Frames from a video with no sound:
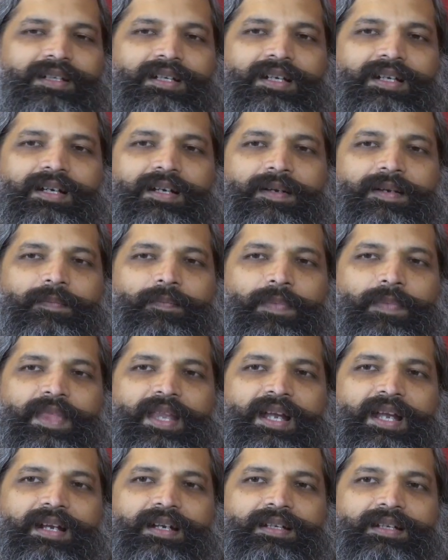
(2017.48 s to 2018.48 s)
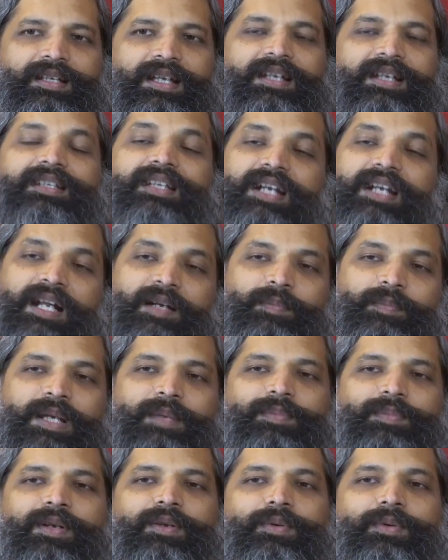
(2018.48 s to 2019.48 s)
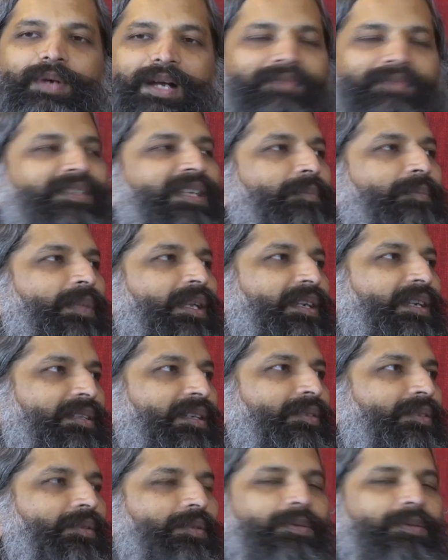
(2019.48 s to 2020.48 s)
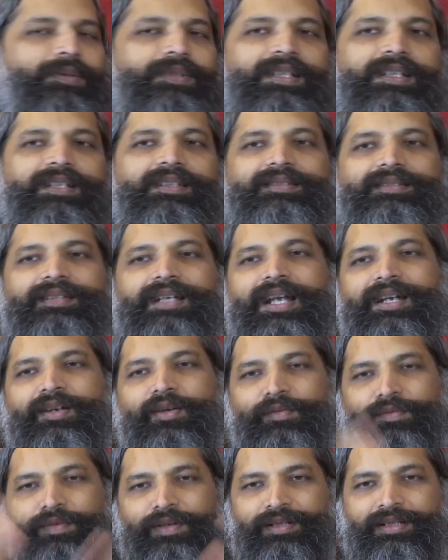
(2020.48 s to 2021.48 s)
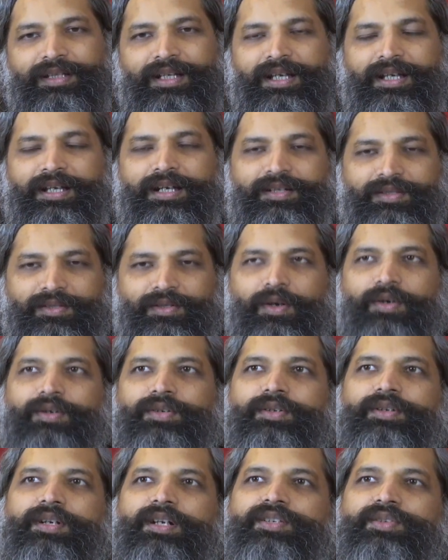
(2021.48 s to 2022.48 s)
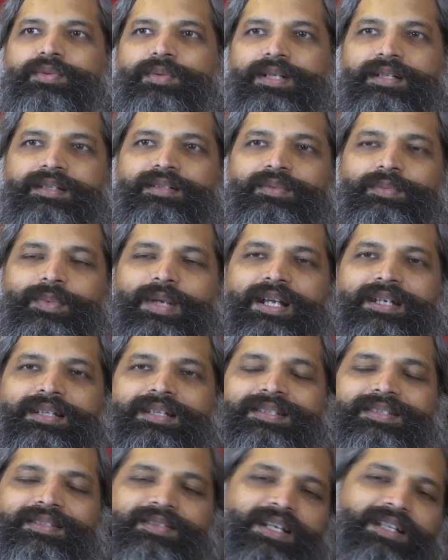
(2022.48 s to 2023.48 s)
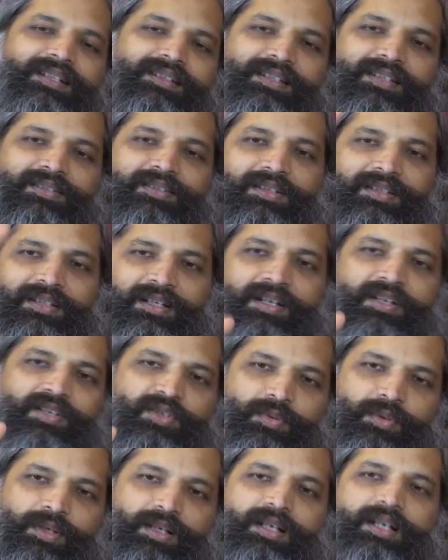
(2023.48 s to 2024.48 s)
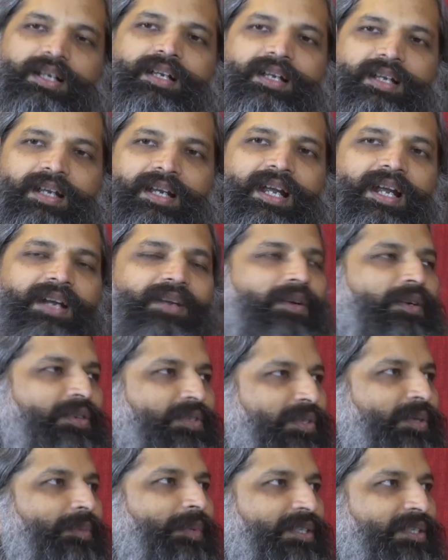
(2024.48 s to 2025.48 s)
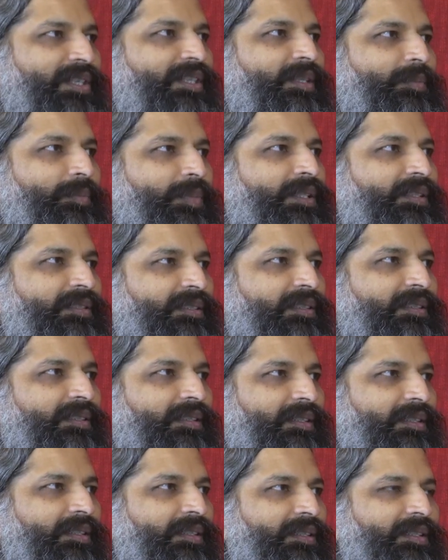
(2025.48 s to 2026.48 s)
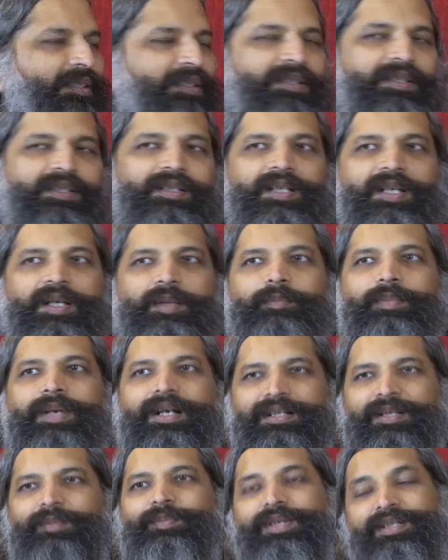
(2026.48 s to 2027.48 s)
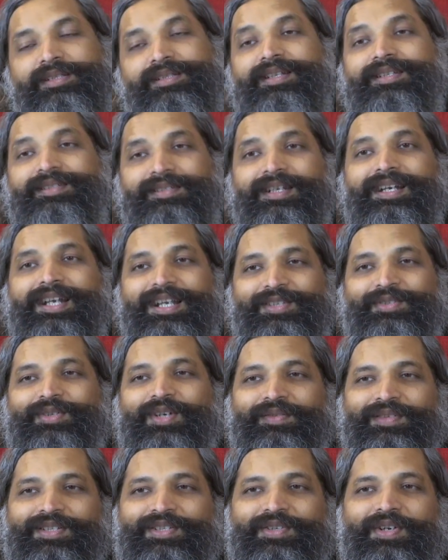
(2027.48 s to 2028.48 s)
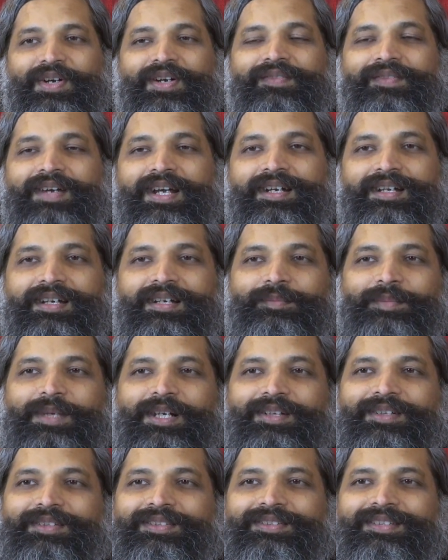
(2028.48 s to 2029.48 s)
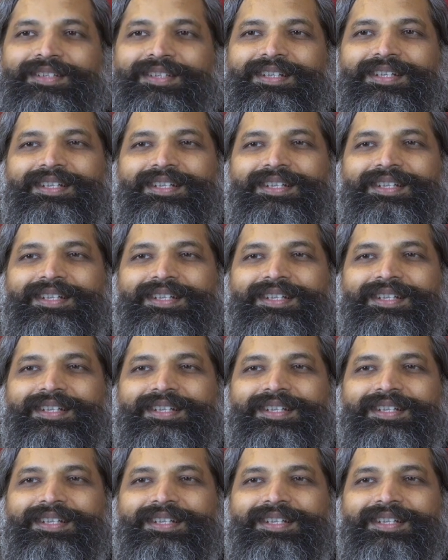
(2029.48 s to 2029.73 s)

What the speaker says: And there are people who have the ability to do these, and often they resort to rituals where the strength is in the ritual and not so much in the person. But the person still has to have a strong vital, because,